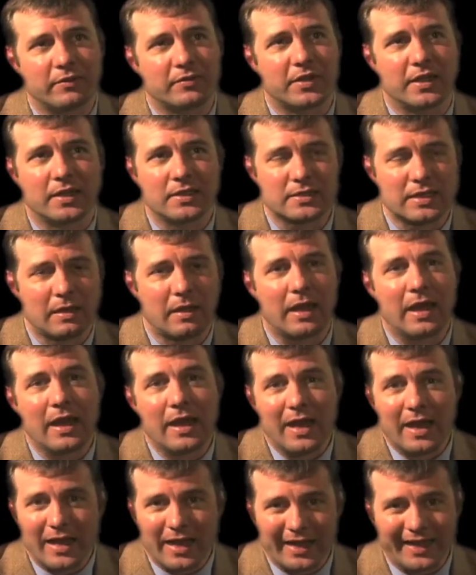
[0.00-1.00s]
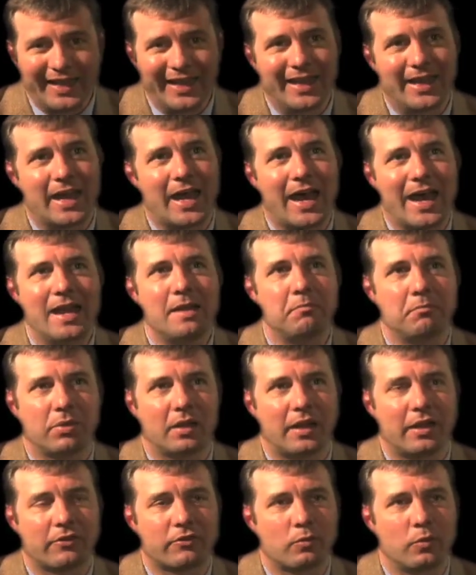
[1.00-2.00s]
of tests. I am
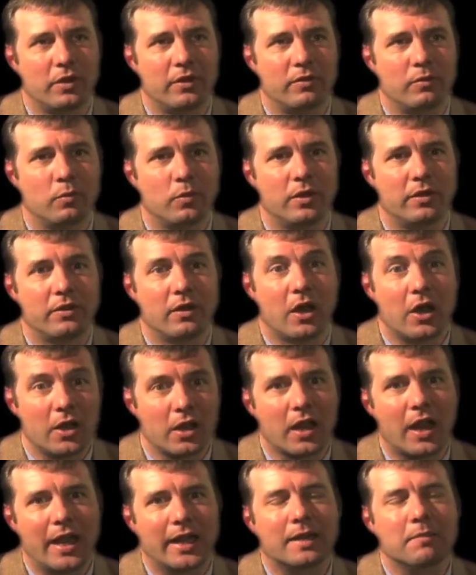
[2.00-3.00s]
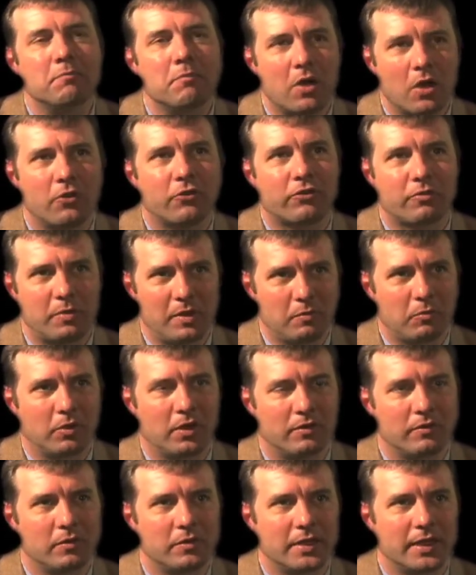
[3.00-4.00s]
blessed with, unlike most people
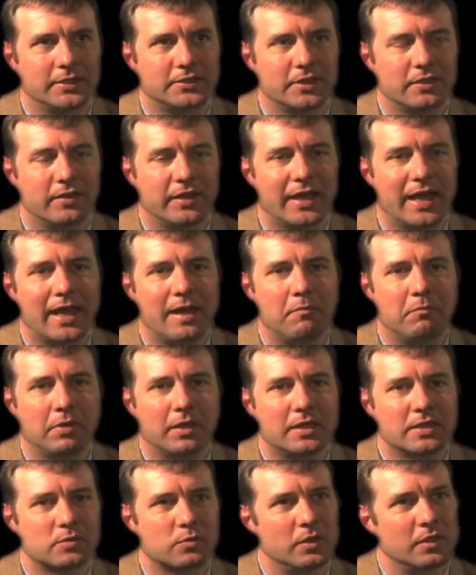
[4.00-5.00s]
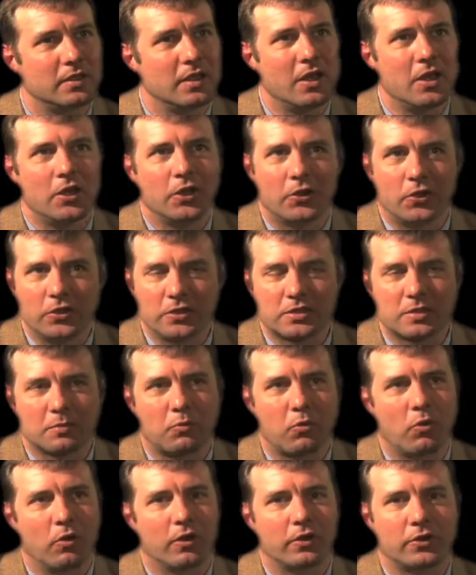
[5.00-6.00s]
living with HIV, I am blessed with good
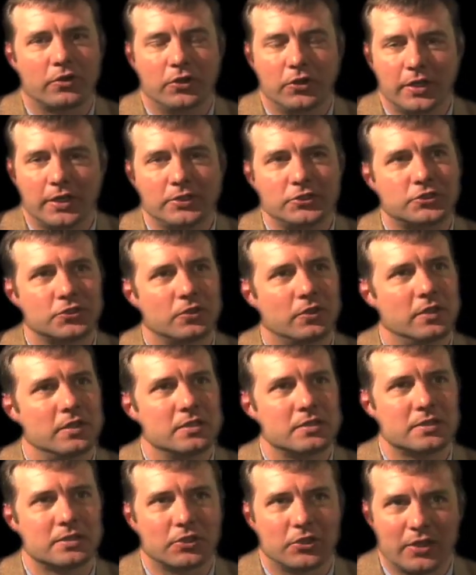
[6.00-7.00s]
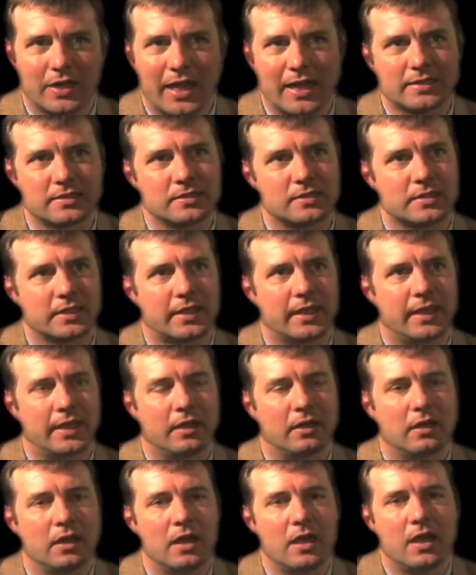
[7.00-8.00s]
support, good insurance, good access to
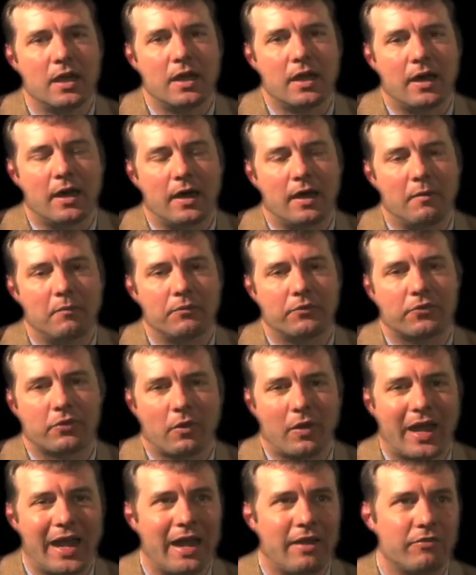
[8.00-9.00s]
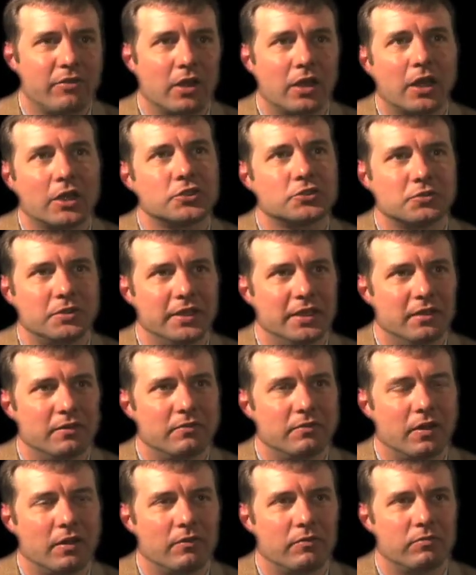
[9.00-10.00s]
care. So I have the luxury
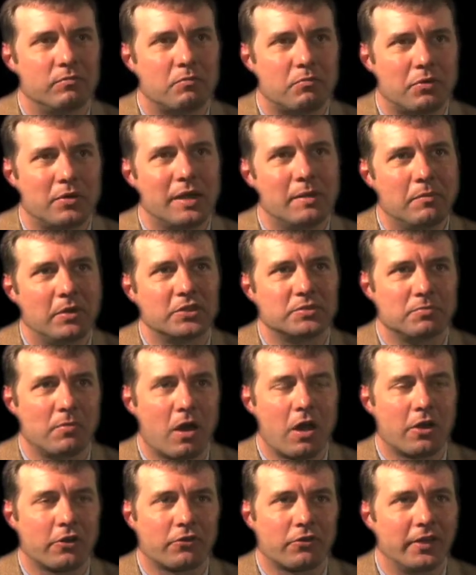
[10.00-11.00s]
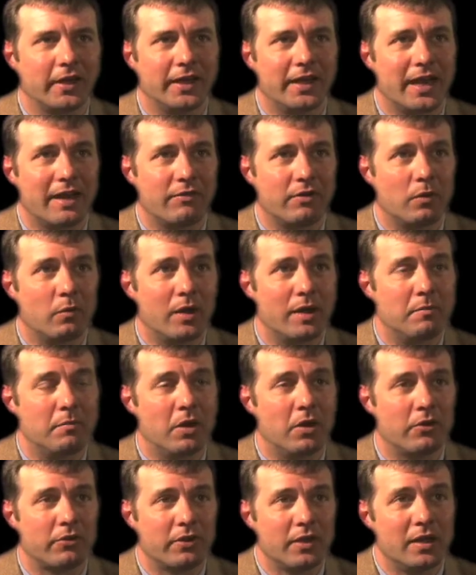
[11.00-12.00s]
of pretty much monitoring it every way,
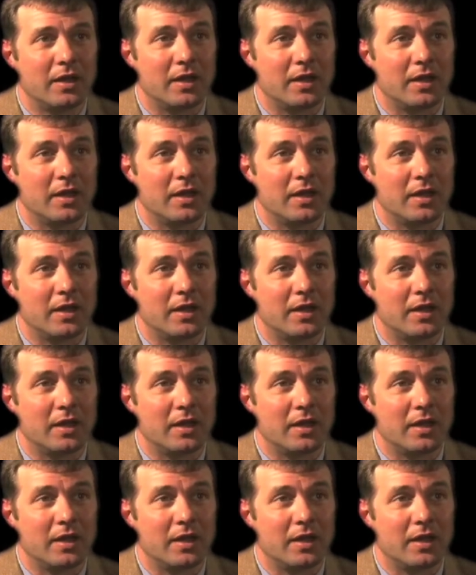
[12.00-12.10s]
both